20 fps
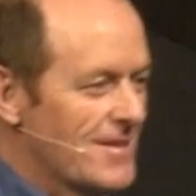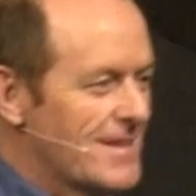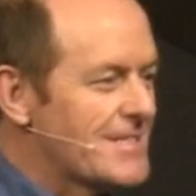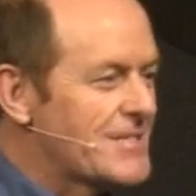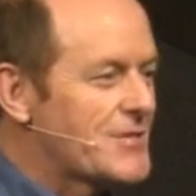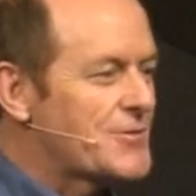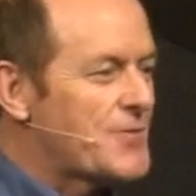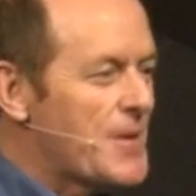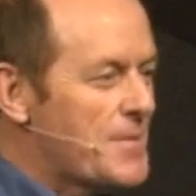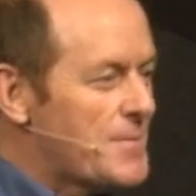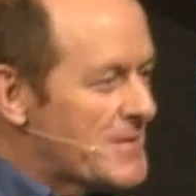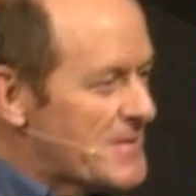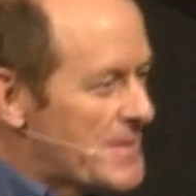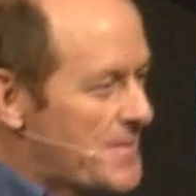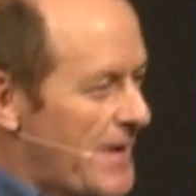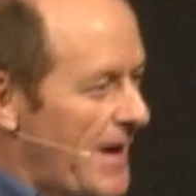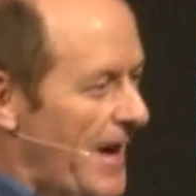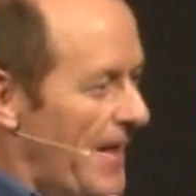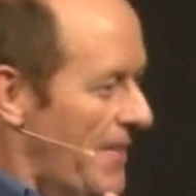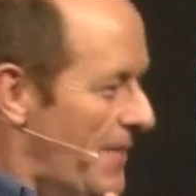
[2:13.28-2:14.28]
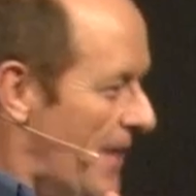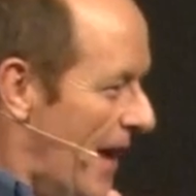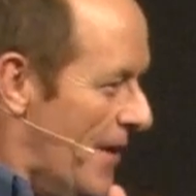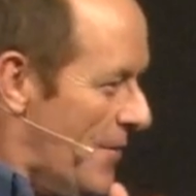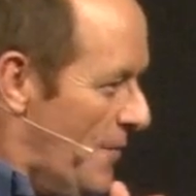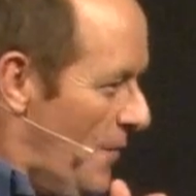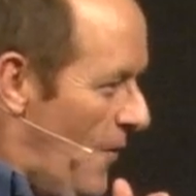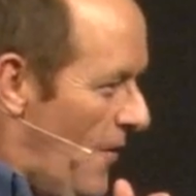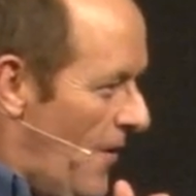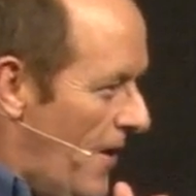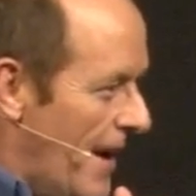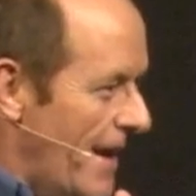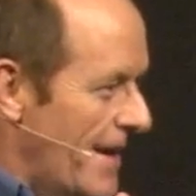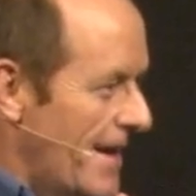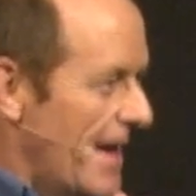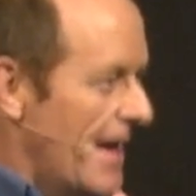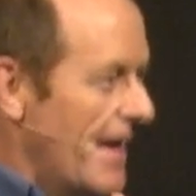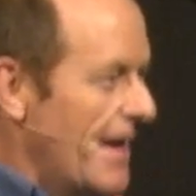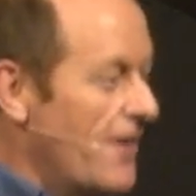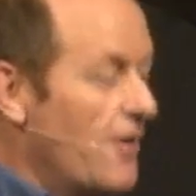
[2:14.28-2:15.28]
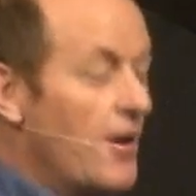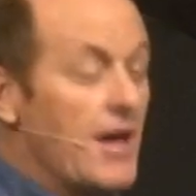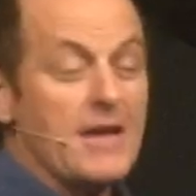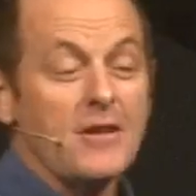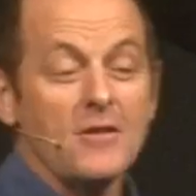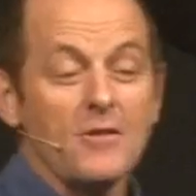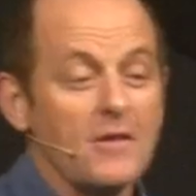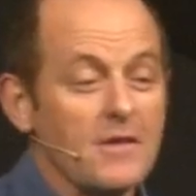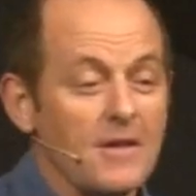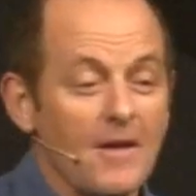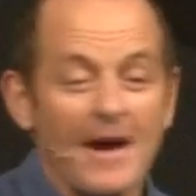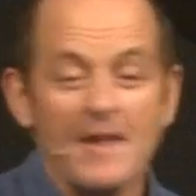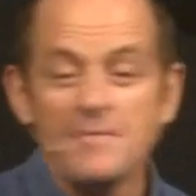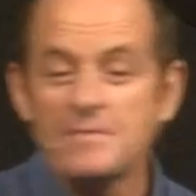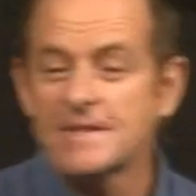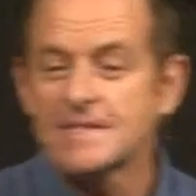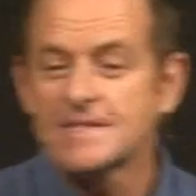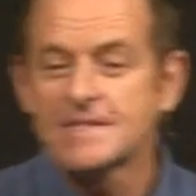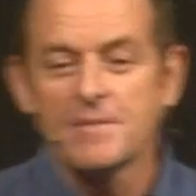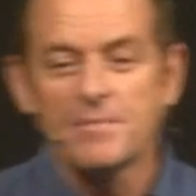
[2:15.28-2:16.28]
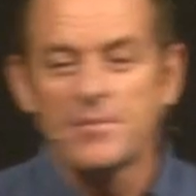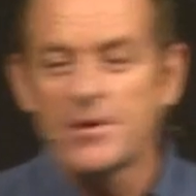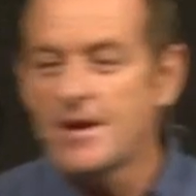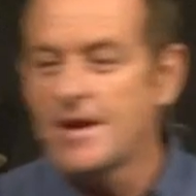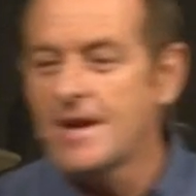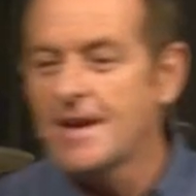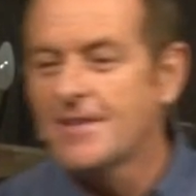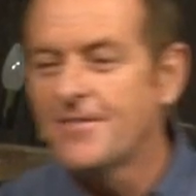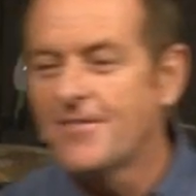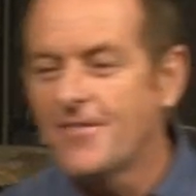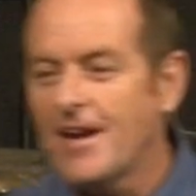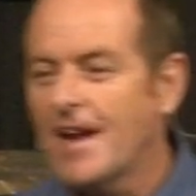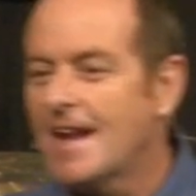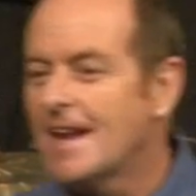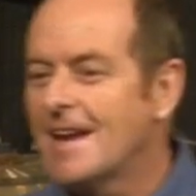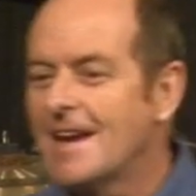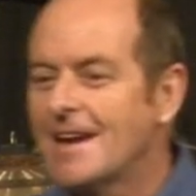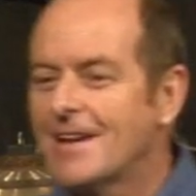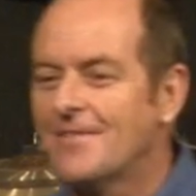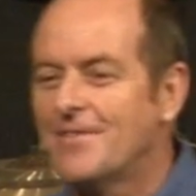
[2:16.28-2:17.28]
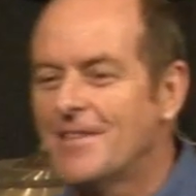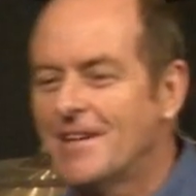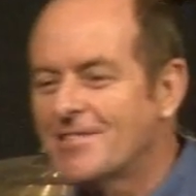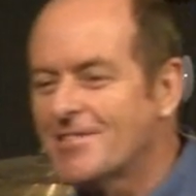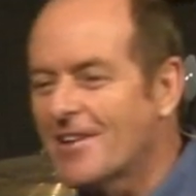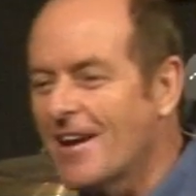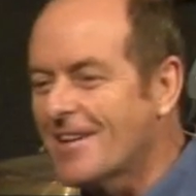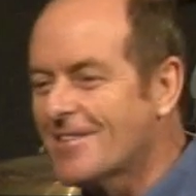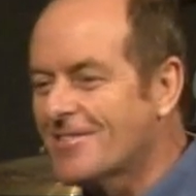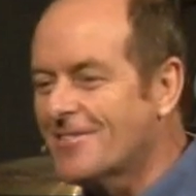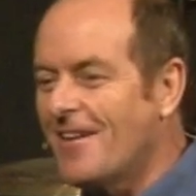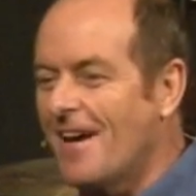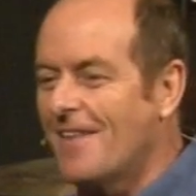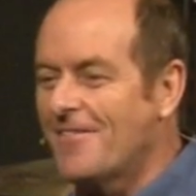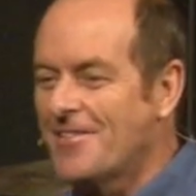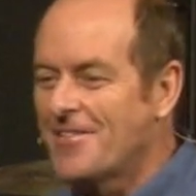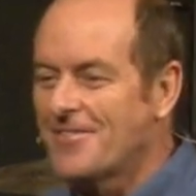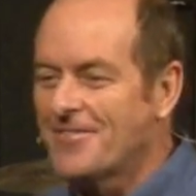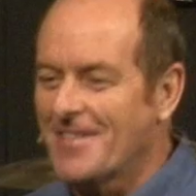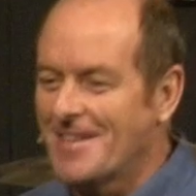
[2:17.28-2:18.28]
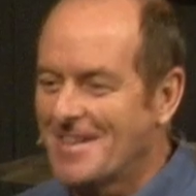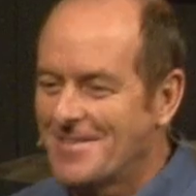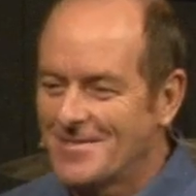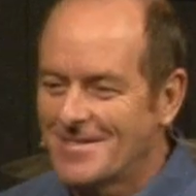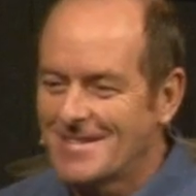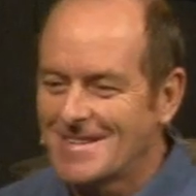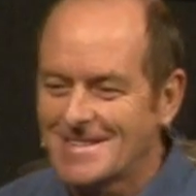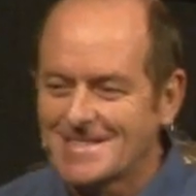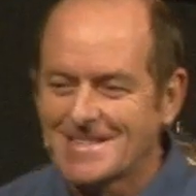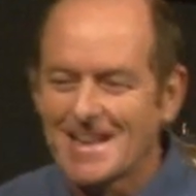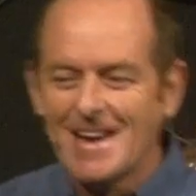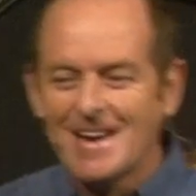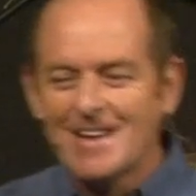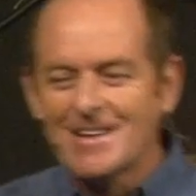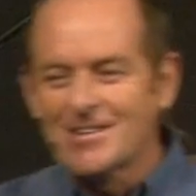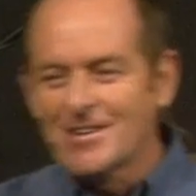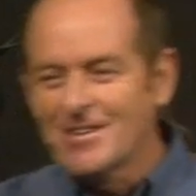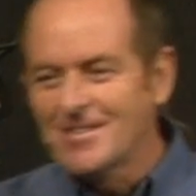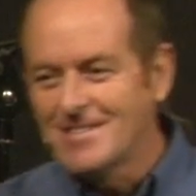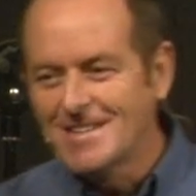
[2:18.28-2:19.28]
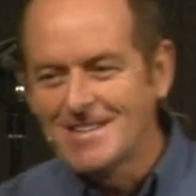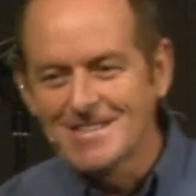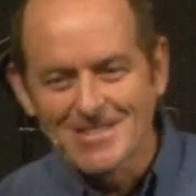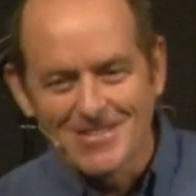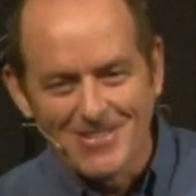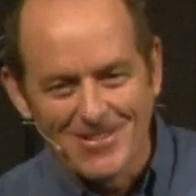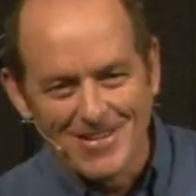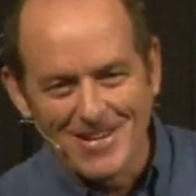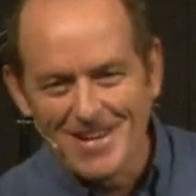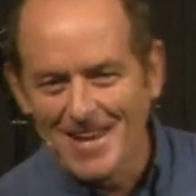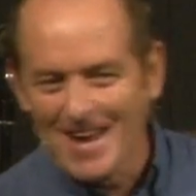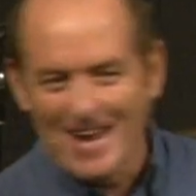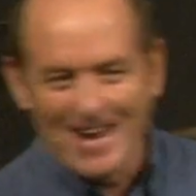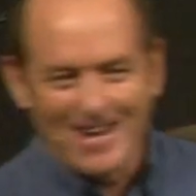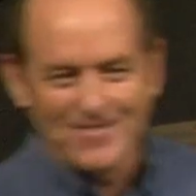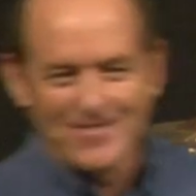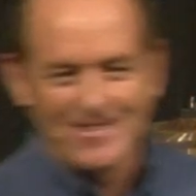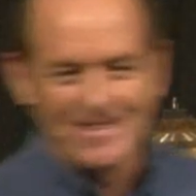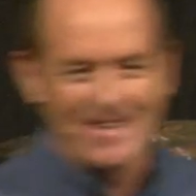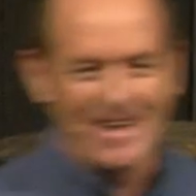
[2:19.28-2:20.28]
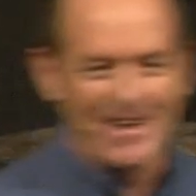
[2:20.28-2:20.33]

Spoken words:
the strip is about that wide. It looked like Mr. Bean, fair dinkum. The truck driver in front of me is tooting his horn, laughing his